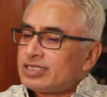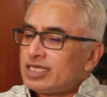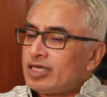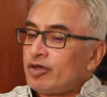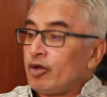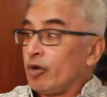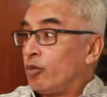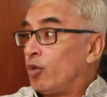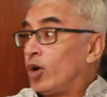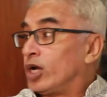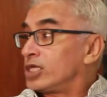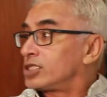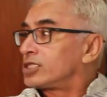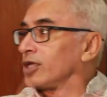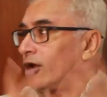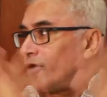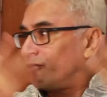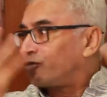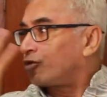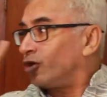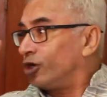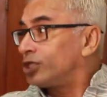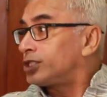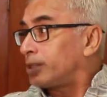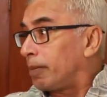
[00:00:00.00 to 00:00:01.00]
Gandhi
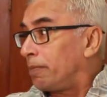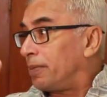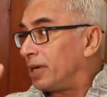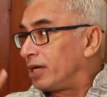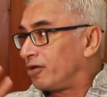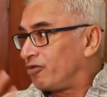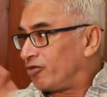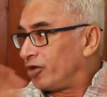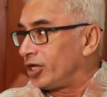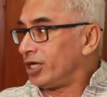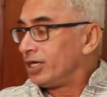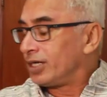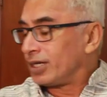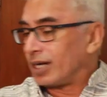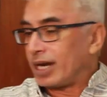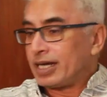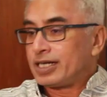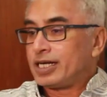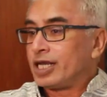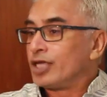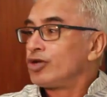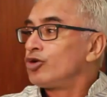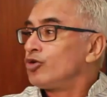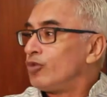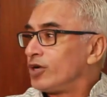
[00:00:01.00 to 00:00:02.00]
was, of course, a big
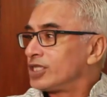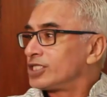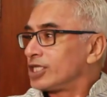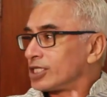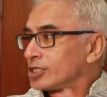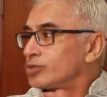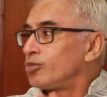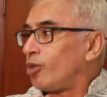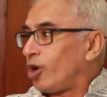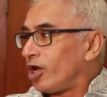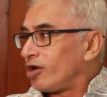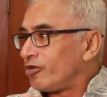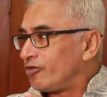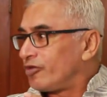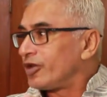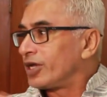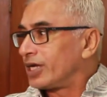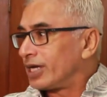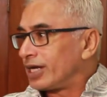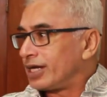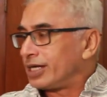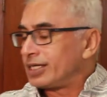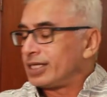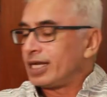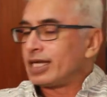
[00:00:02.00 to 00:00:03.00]
figure, and Nehru was a
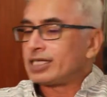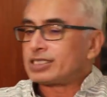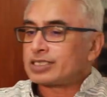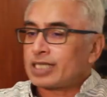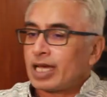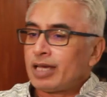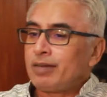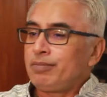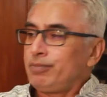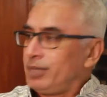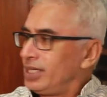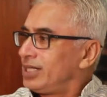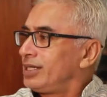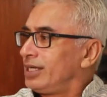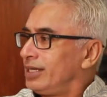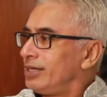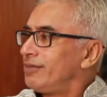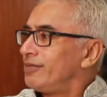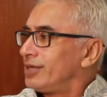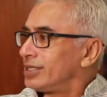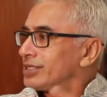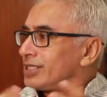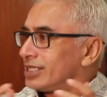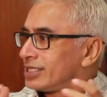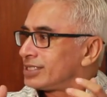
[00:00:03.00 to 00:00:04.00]
small figure at that time,
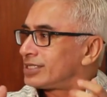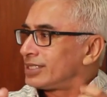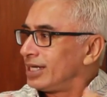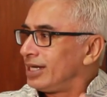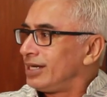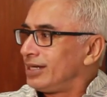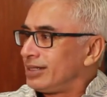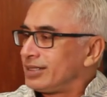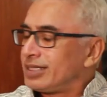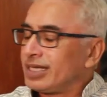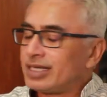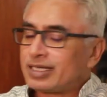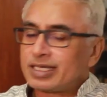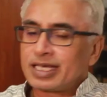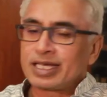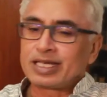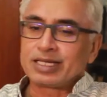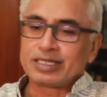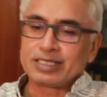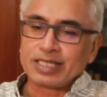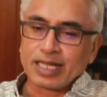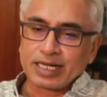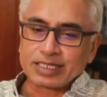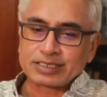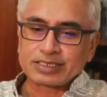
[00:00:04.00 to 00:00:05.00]
but he was still
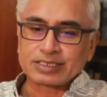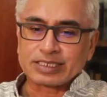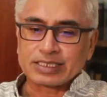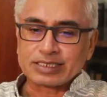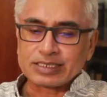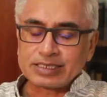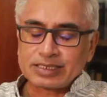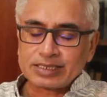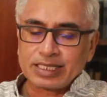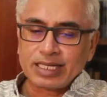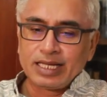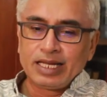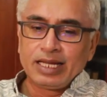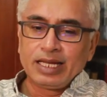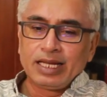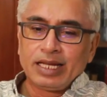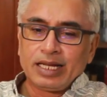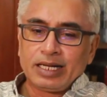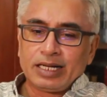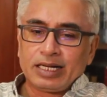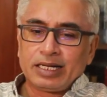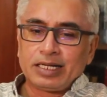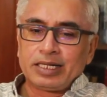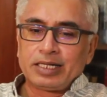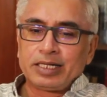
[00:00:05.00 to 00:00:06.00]
thinking in that sense.
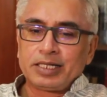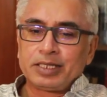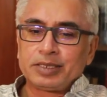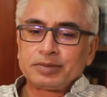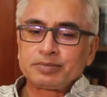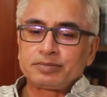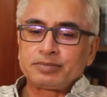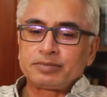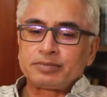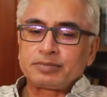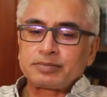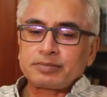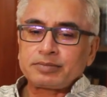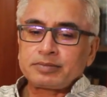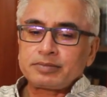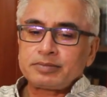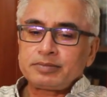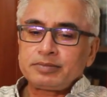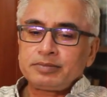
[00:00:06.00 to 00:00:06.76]
Uh,